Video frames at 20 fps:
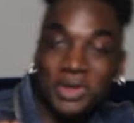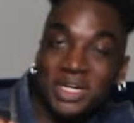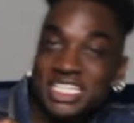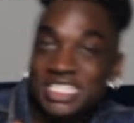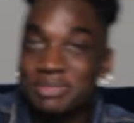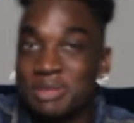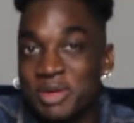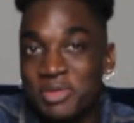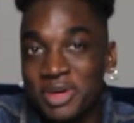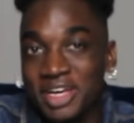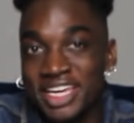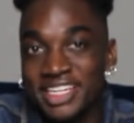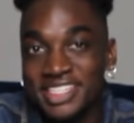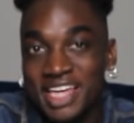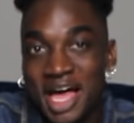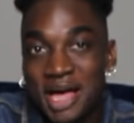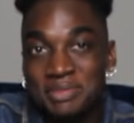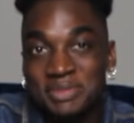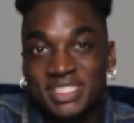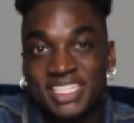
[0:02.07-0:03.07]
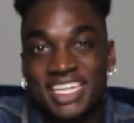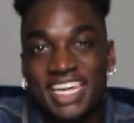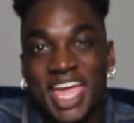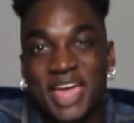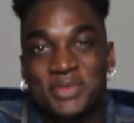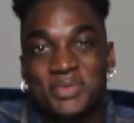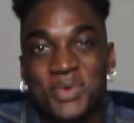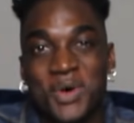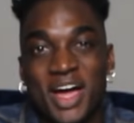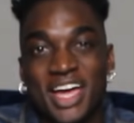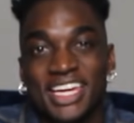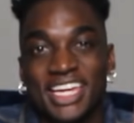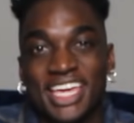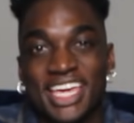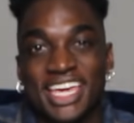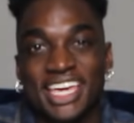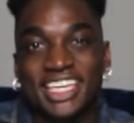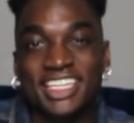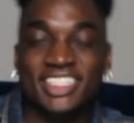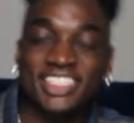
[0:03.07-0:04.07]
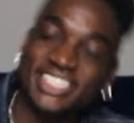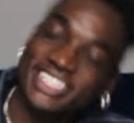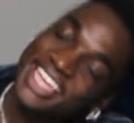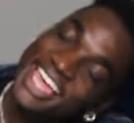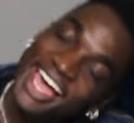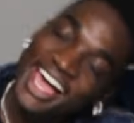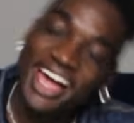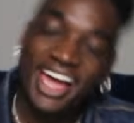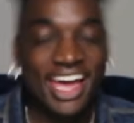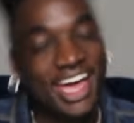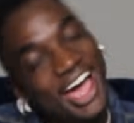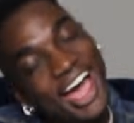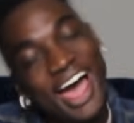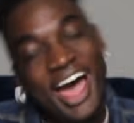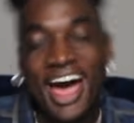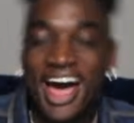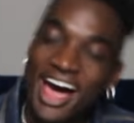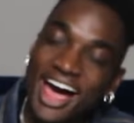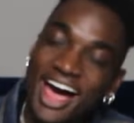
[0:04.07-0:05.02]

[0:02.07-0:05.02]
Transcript: What is me, Rickey Thompson, and what is good?